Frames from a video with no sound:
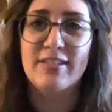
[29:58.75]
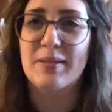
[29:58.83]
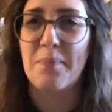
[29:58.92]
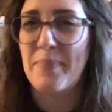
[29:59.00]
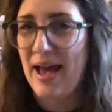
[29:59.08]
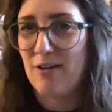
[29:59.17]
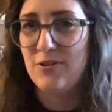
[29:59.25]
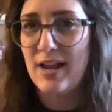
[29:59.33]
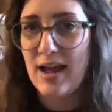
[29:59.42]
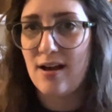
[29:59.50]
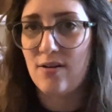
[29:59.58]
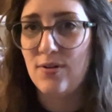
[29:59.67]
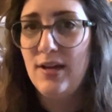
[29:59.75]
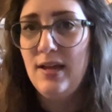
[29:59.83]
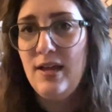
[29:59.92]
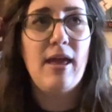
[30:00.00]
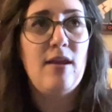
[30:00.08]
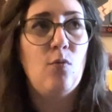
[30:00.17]
is about now
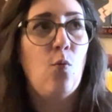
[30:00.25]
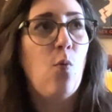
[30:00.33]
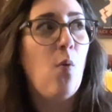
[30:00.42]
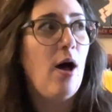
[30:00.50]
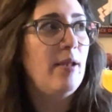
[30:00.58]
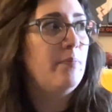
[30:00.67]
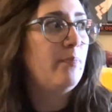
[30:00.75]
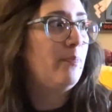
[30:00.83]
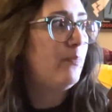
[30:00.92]
and what